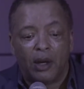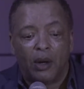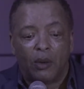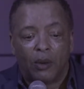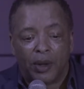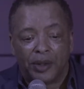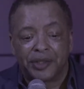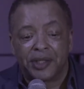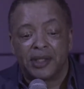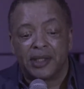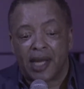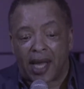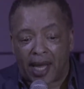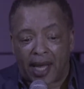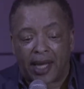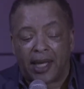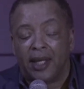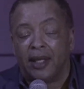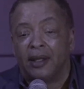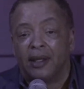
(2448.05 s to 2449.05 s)
Well,
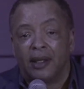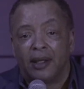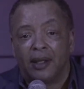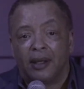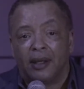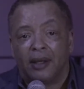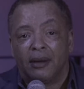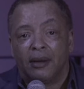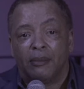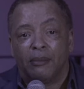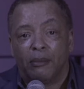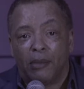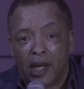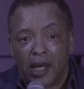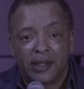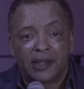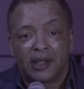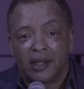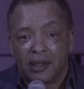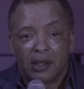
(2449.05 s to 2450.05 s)
today,
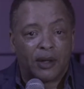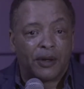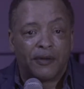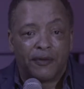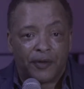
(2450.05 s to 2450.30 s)
Musk is on the